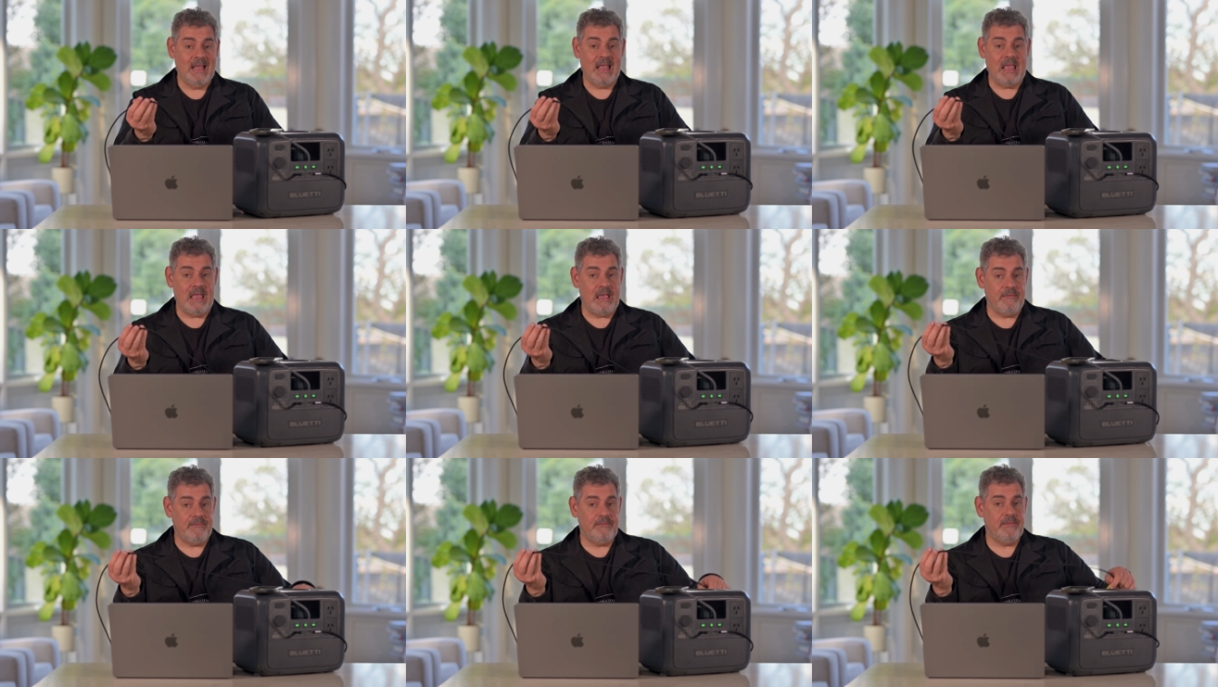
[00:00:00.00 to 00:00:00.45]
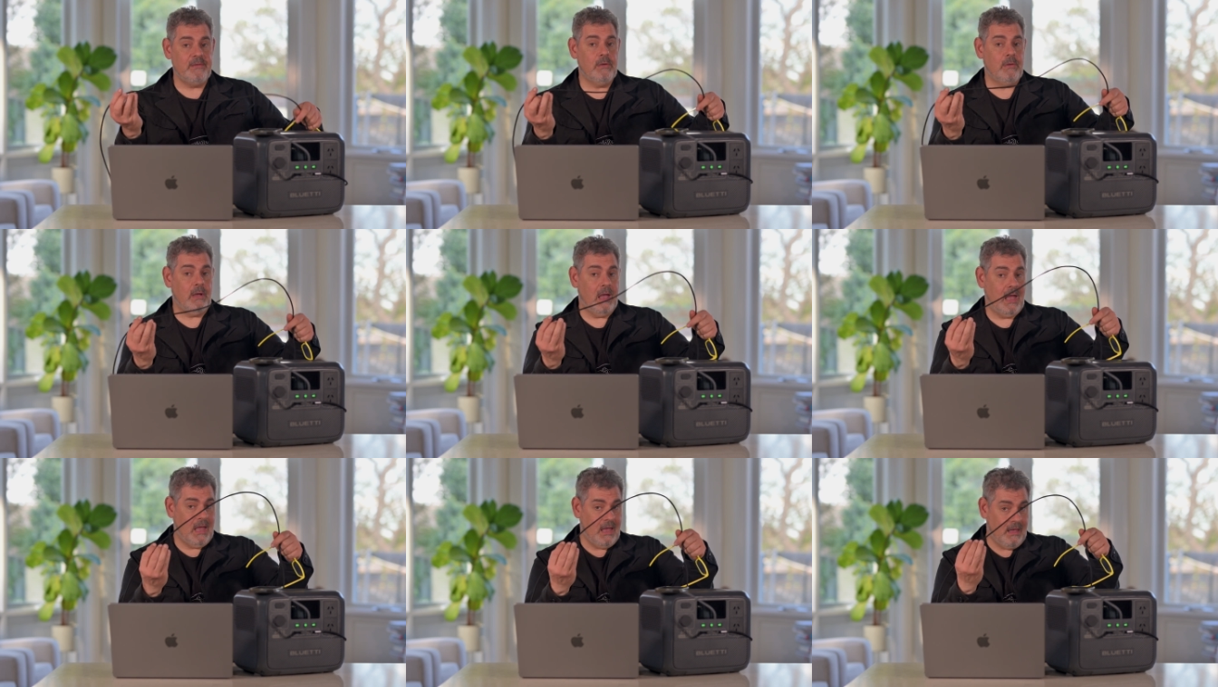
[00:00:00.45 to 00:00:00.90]
if you
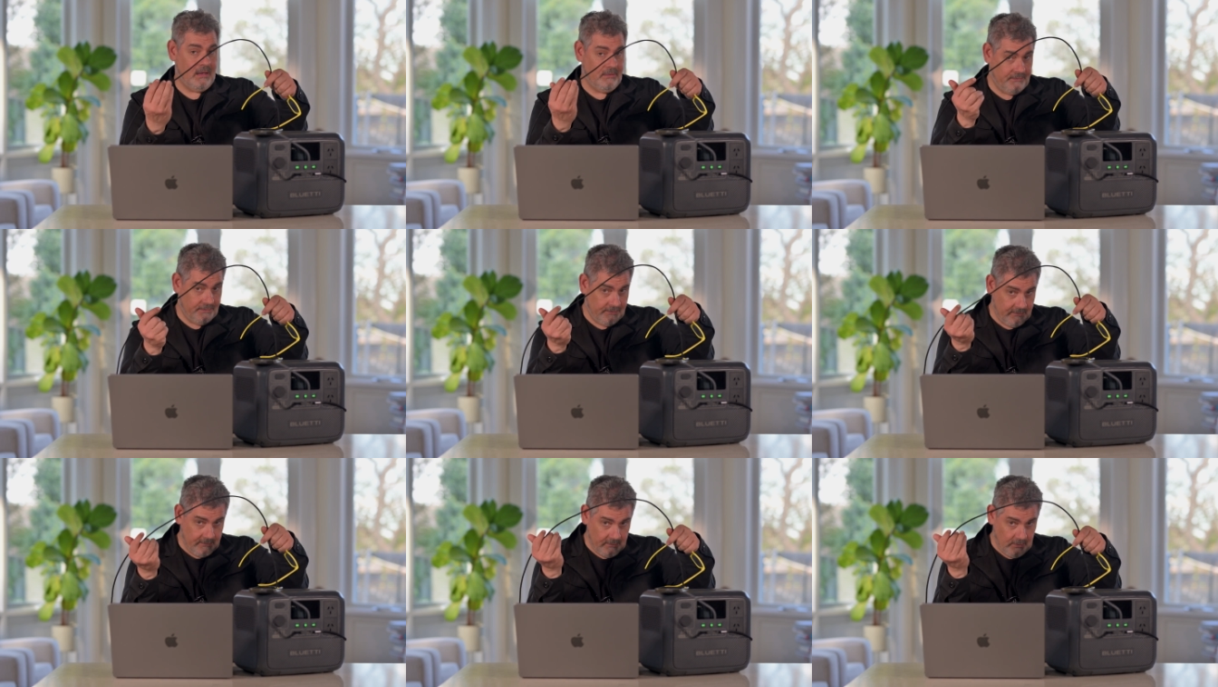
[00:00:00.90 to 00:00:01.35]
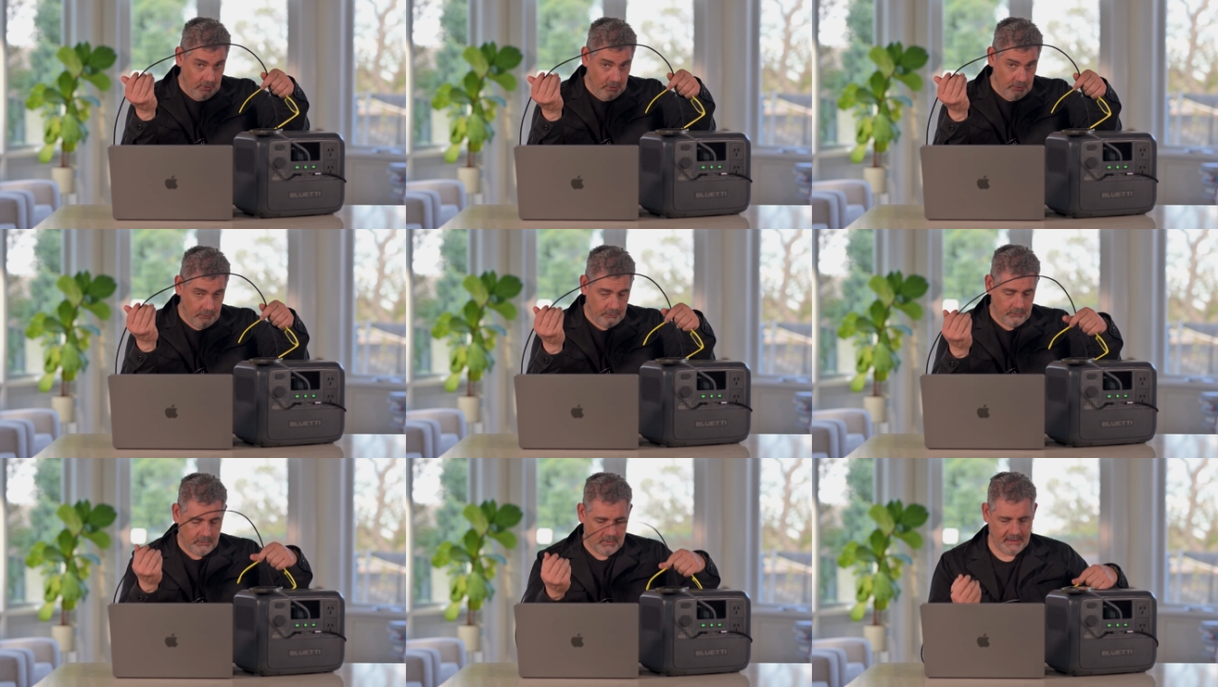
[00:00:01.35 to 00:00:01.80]
have
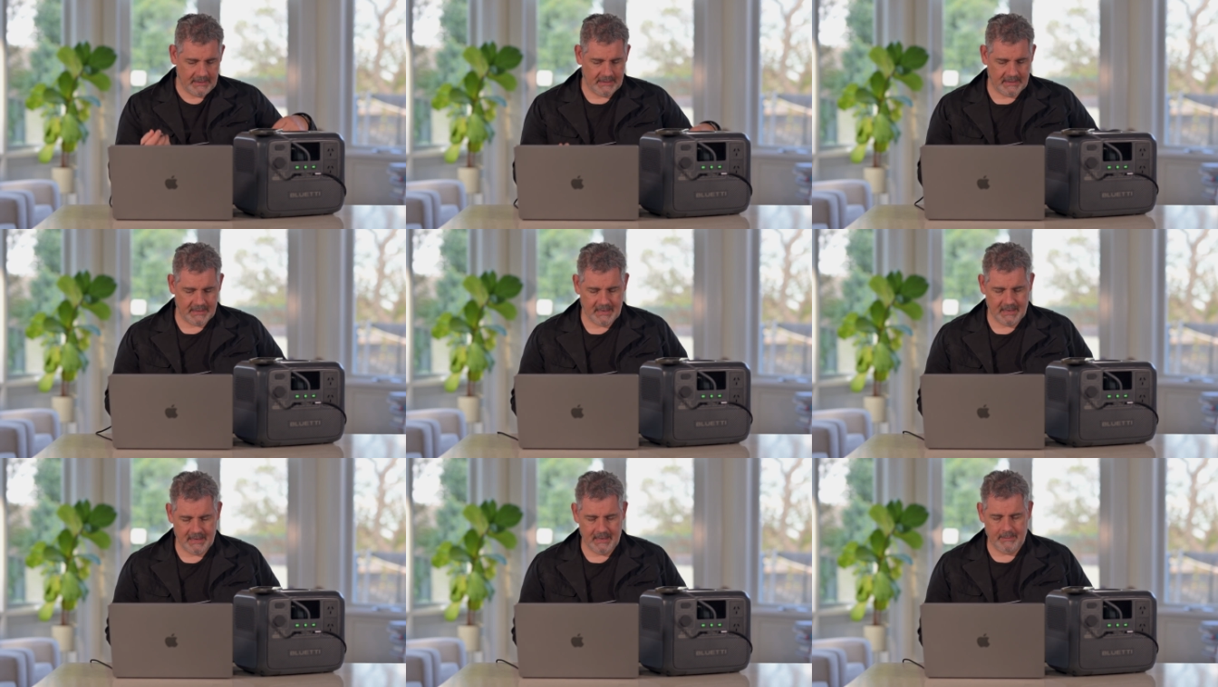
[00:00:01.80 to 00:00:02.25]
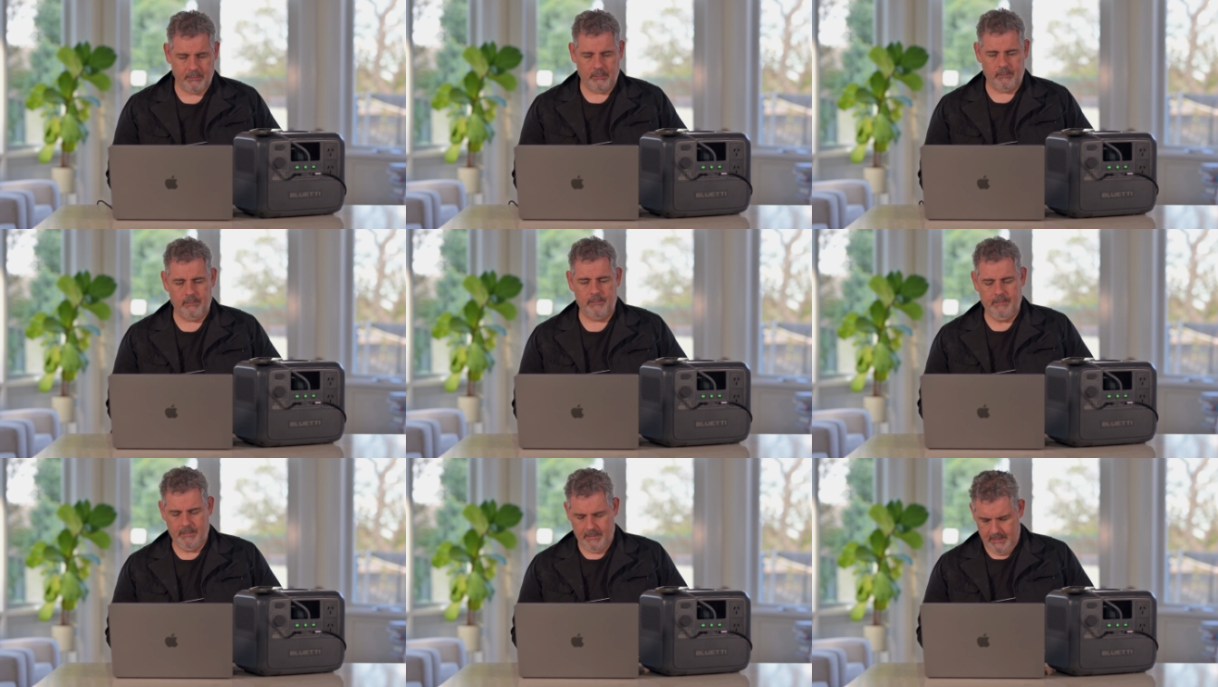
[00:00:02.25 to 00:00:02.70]
the right
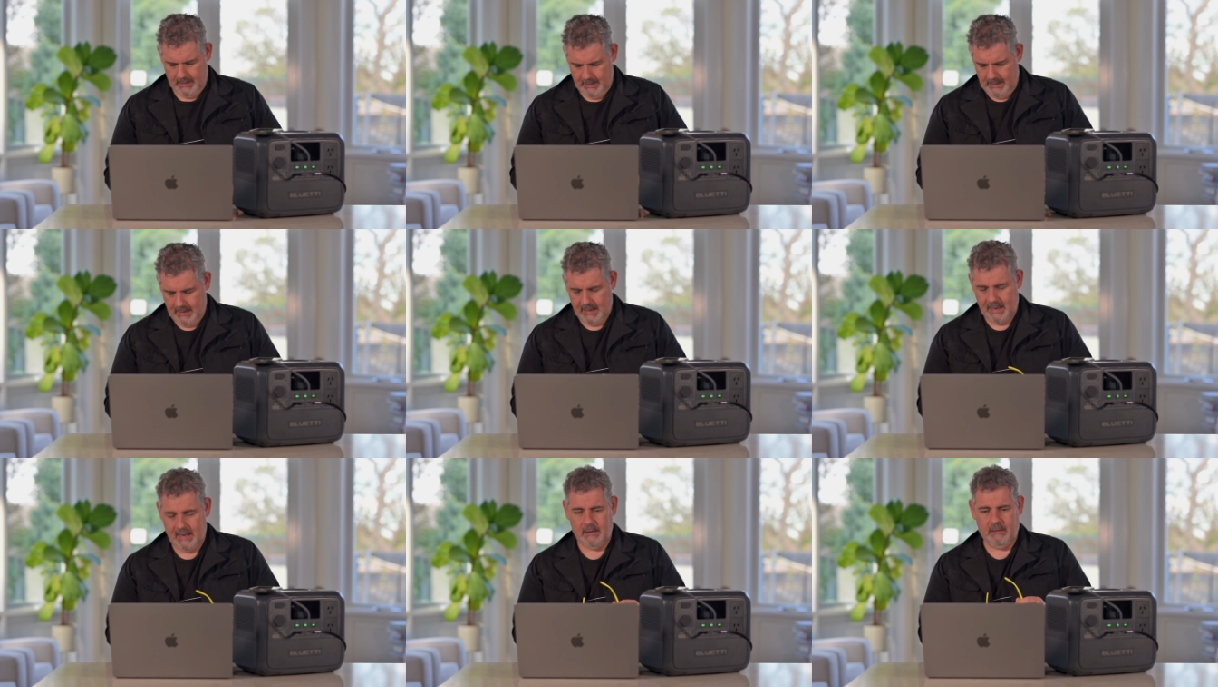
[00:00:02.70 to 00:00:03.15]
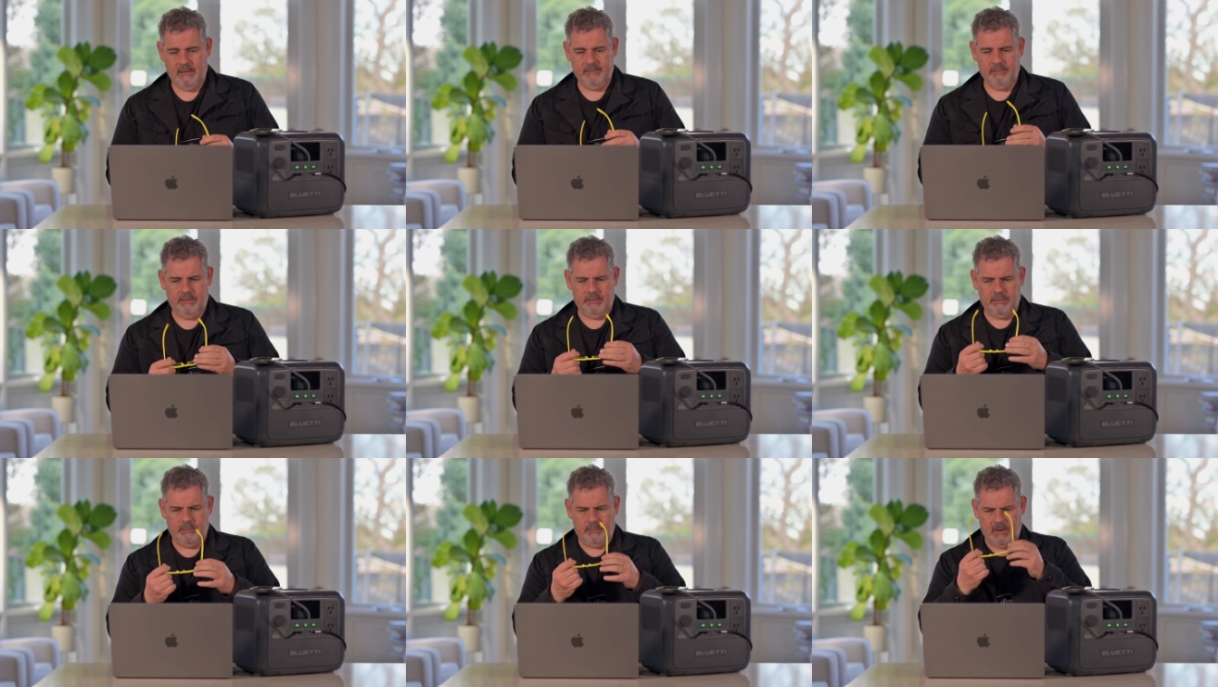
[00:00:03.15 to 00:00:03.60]
cable. And I've
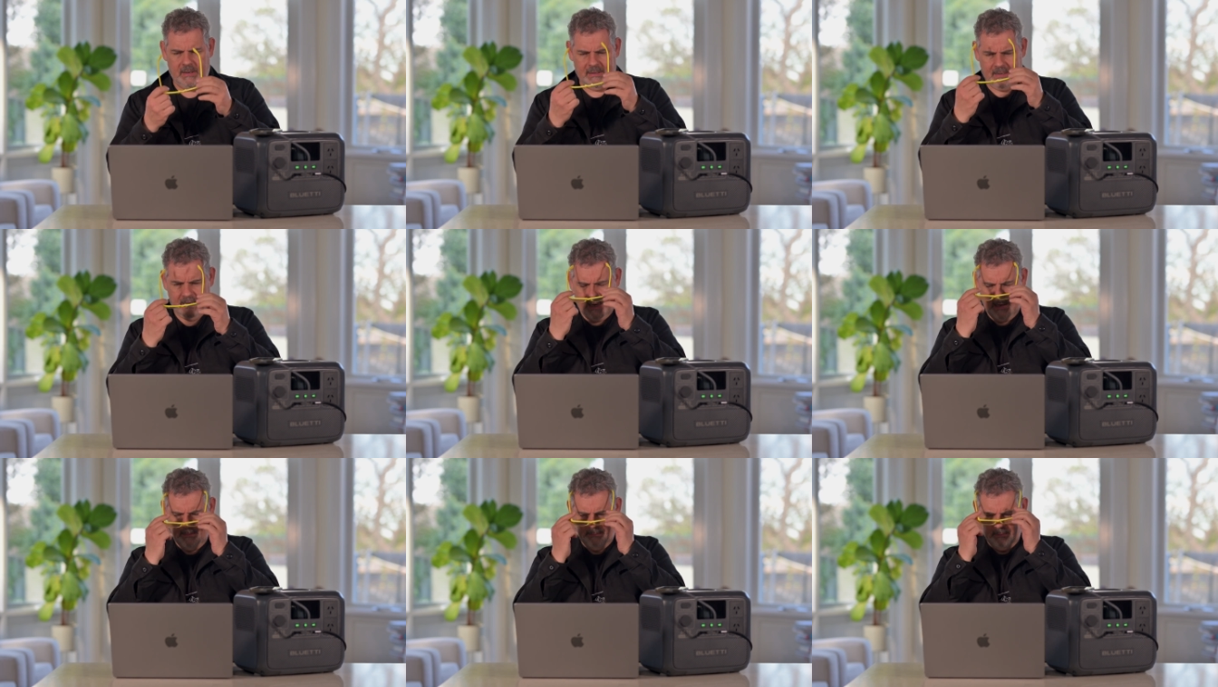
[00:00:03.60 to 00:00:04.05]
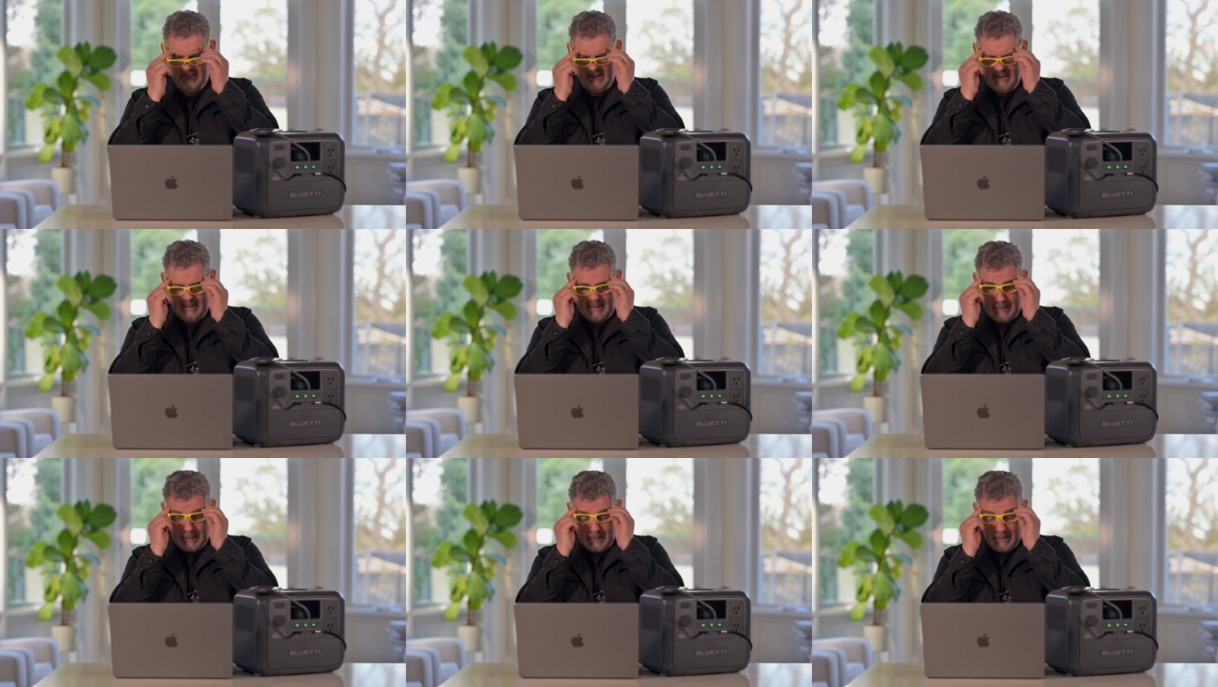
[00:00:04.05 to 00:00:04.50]
got the right cable
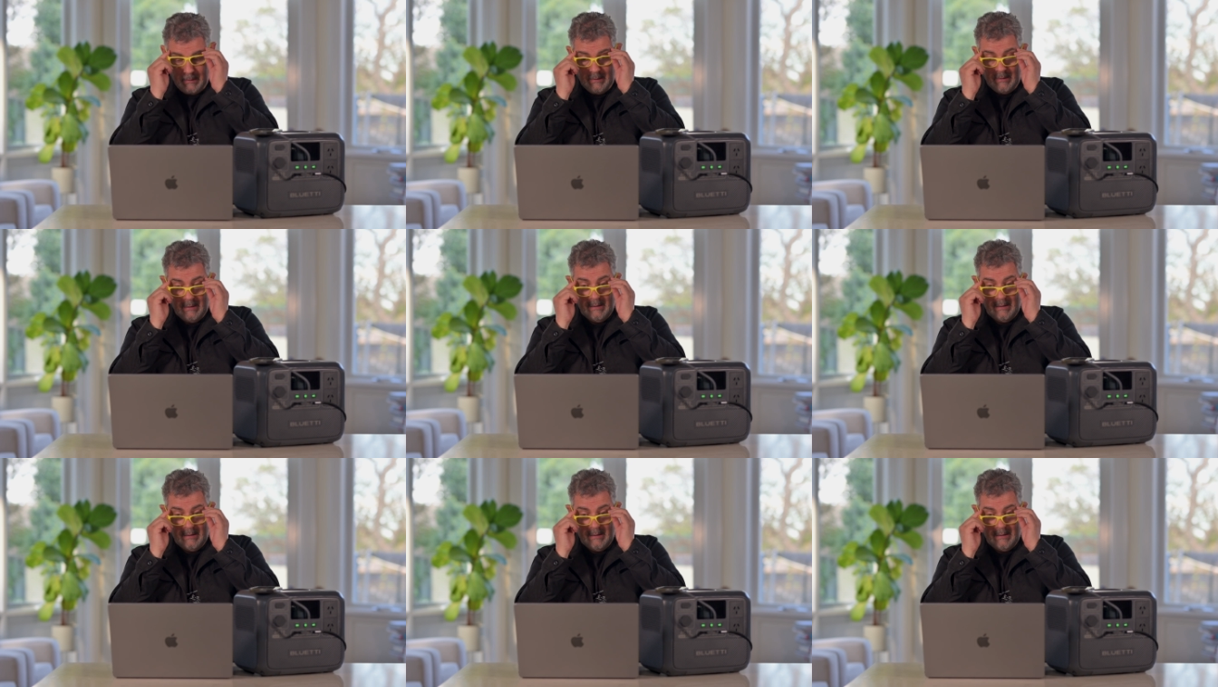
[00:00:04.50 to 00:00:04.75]
here.